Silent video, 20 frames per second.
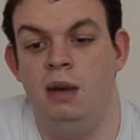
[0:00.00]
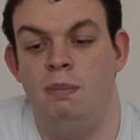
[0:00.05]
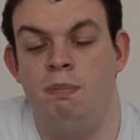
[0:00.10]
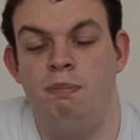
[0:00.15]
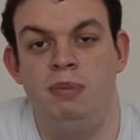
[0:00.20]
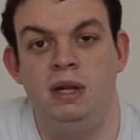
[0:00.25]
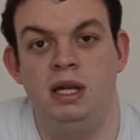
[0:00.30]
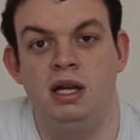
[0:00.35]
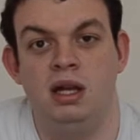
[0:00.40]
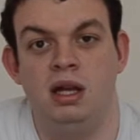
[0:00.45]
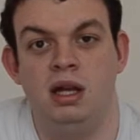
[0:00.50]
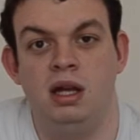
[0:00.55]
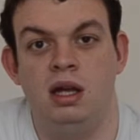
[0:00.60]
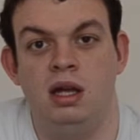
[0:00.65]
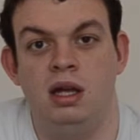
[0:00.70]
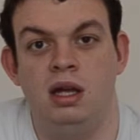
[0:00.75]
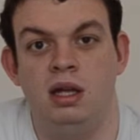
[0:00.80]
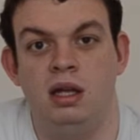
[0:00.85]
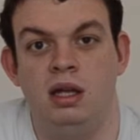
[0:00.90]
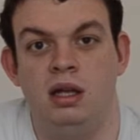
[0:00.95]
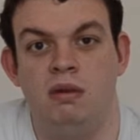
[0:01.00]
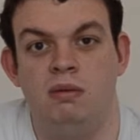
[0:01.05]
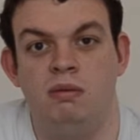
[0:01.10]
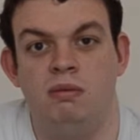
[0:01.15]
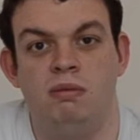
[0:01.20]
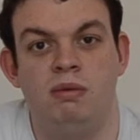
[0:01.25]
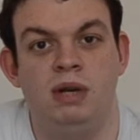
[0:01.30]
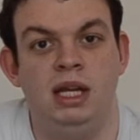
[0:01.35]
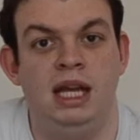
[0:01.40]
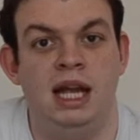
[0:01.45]
bigger
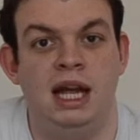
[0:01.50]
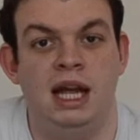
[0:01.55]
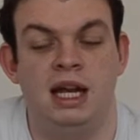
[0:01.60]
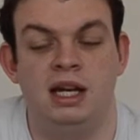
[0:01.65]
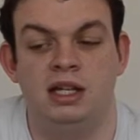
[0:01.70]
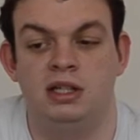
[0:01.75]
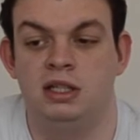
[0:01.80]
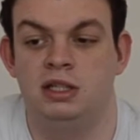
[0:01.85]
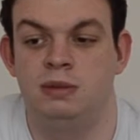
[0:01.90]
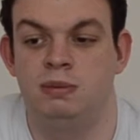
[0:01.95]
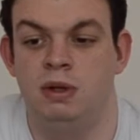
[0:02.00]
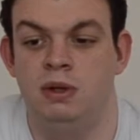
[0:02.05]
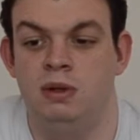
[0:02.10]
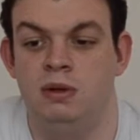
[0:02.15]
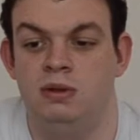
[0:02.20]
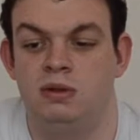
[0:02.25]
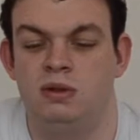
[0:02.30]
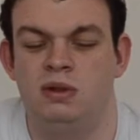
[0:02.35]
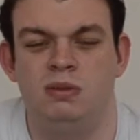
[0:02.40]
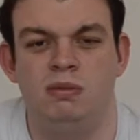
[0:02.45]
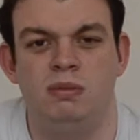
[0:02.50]
rehash, I suppose.